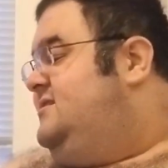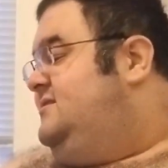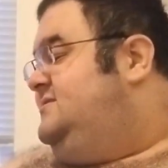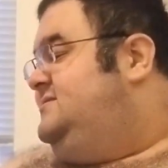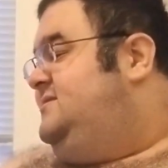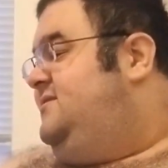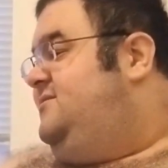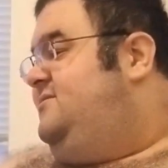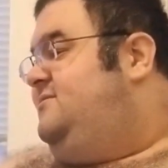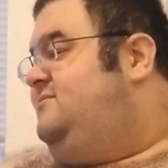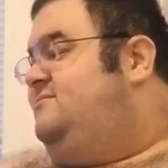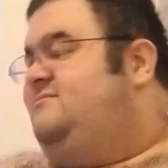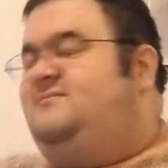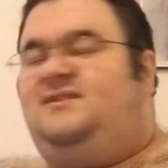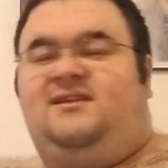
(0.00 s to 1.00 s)

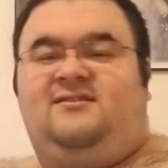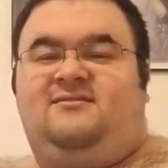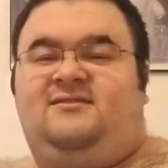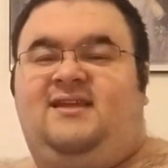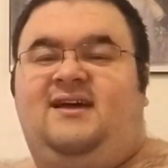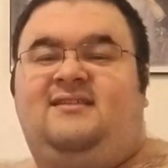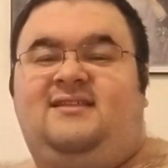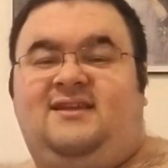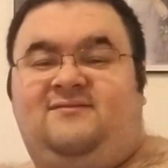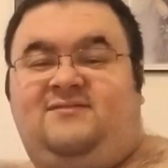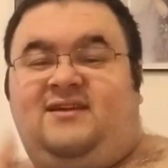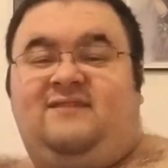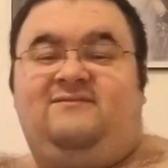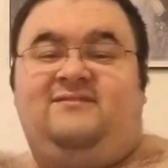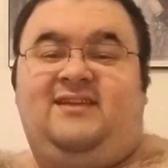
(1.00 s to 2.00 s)
So, now that I've
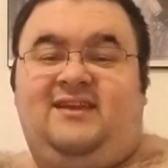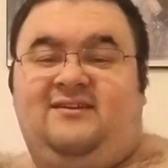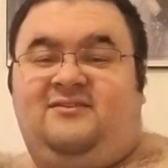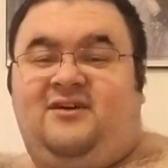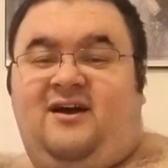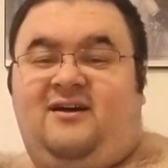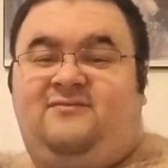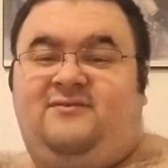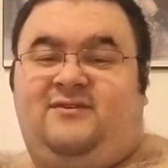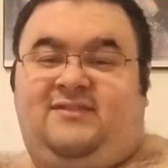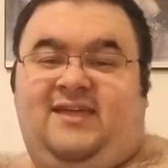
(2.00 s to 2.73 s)
dovetailed off on